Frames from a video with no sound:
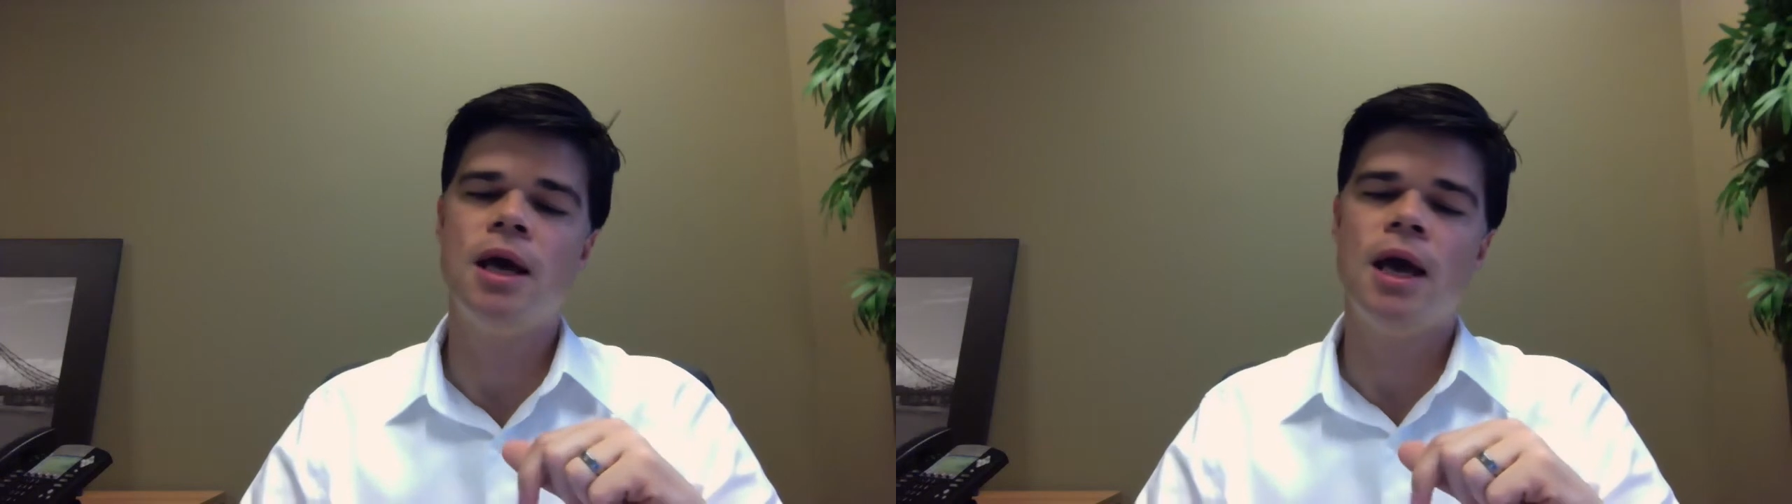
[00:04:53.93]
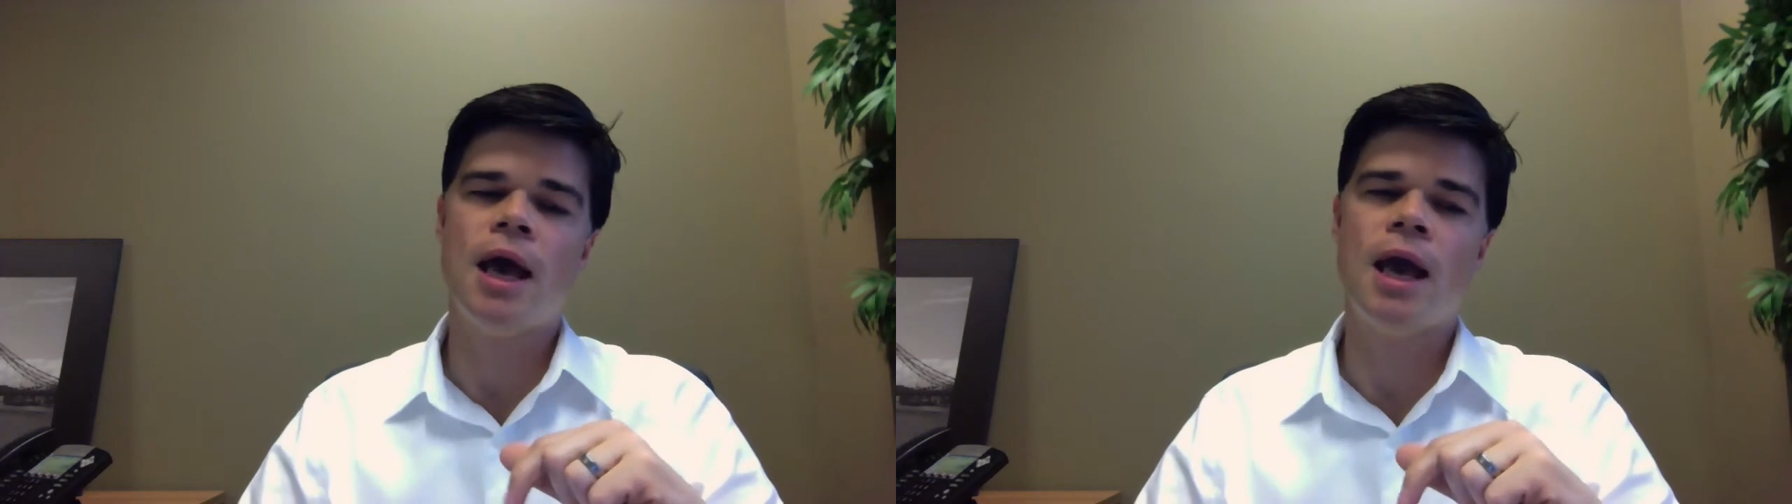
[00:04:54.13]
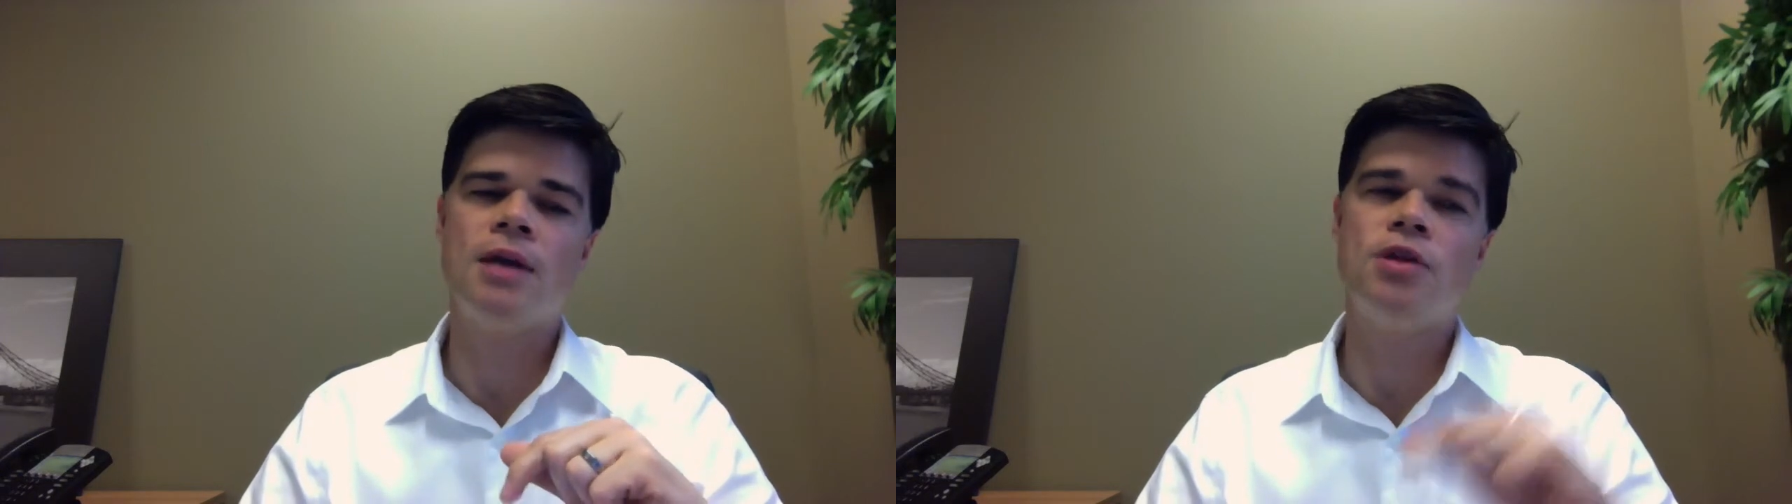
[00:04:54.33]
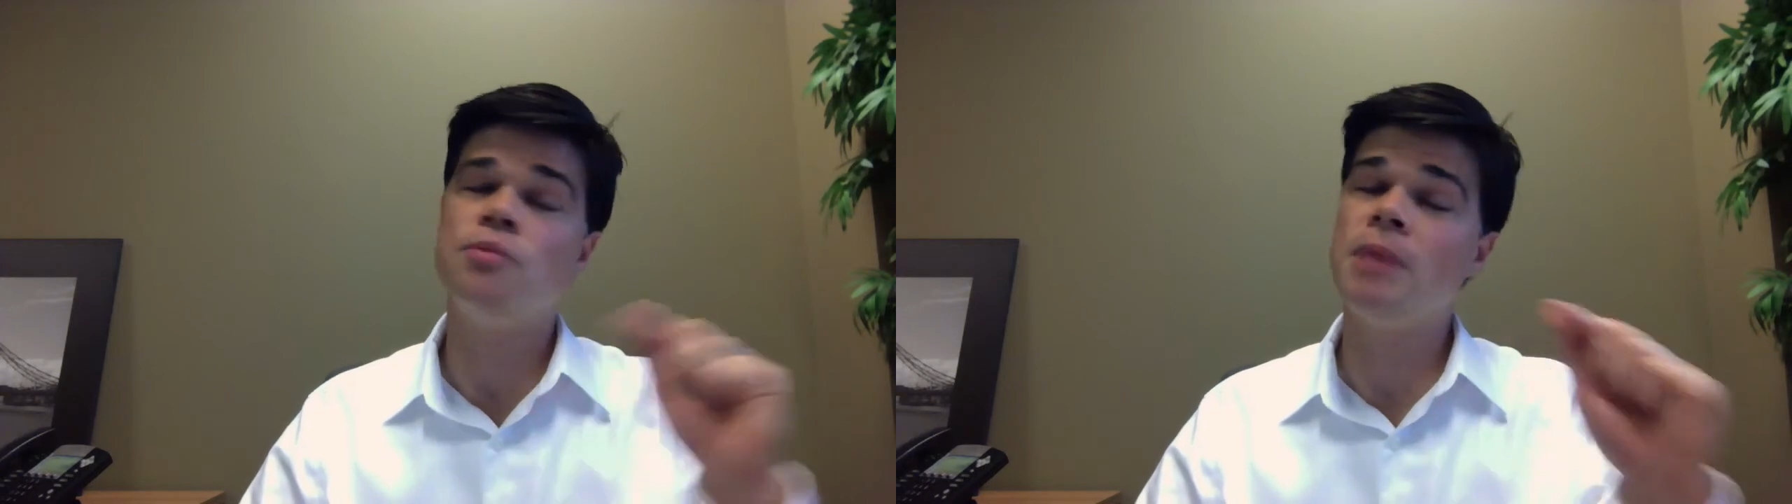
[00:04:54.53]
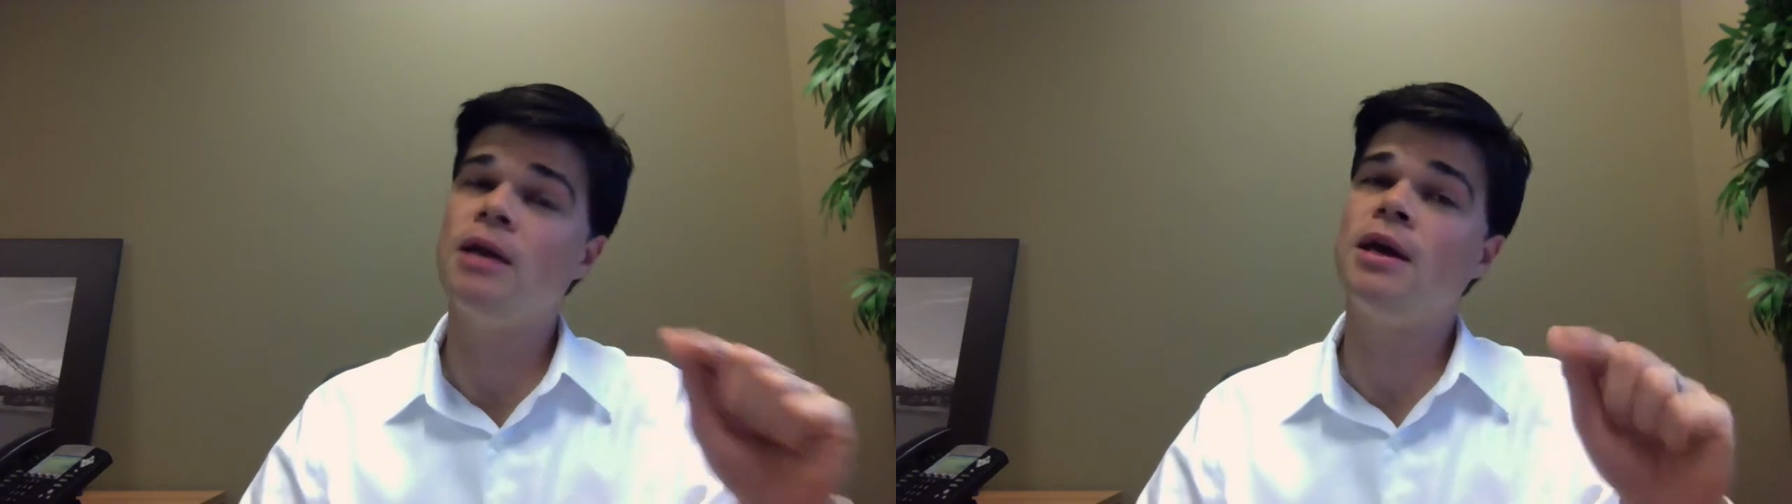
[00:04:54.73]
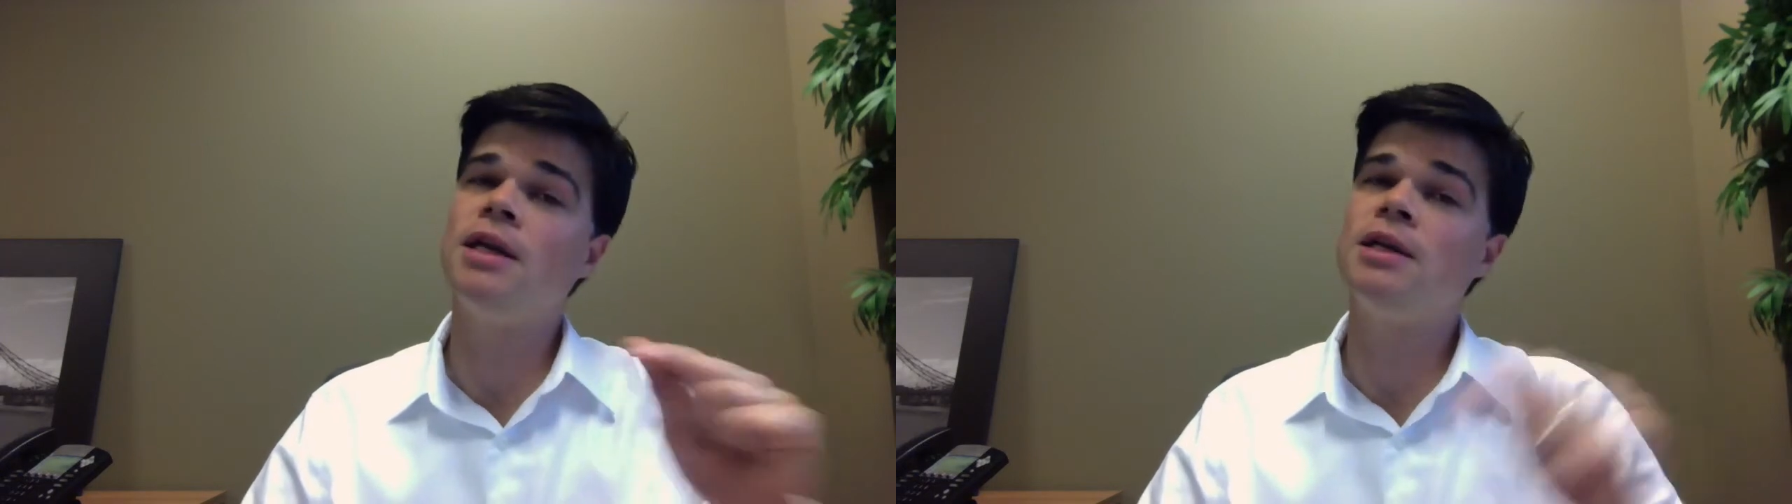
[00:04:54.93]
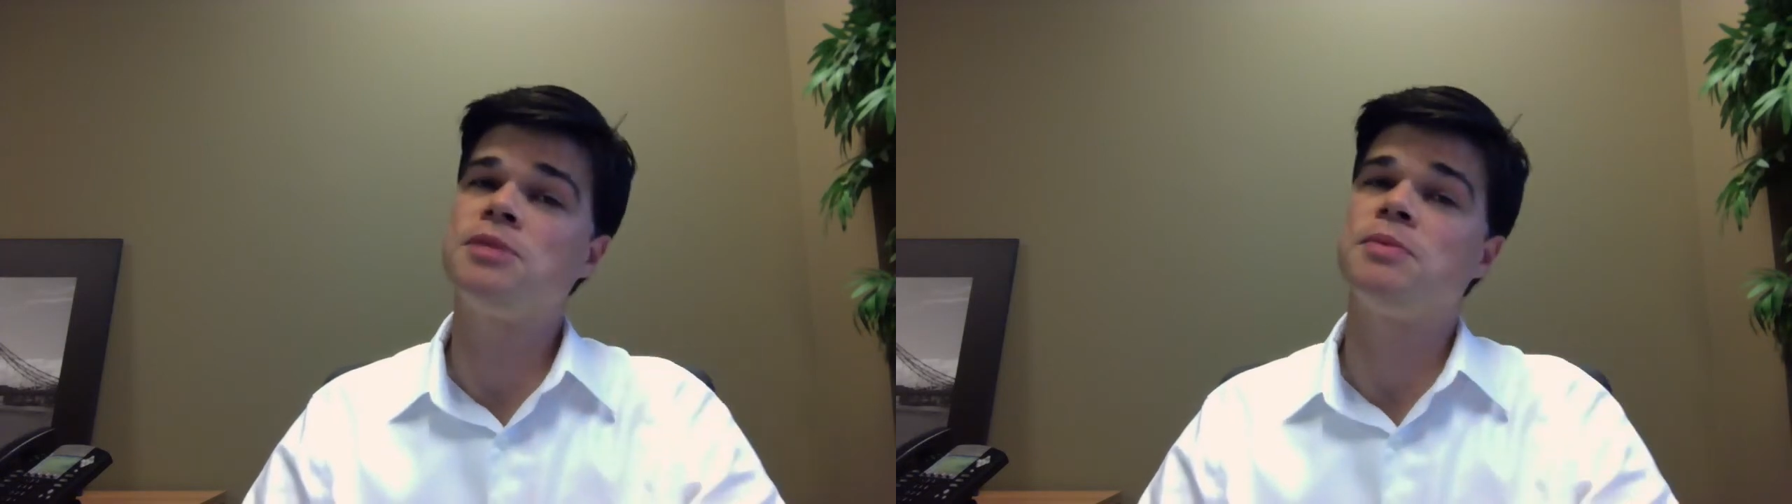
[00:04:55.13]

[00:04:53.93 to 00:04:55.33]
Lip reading: And you may not need as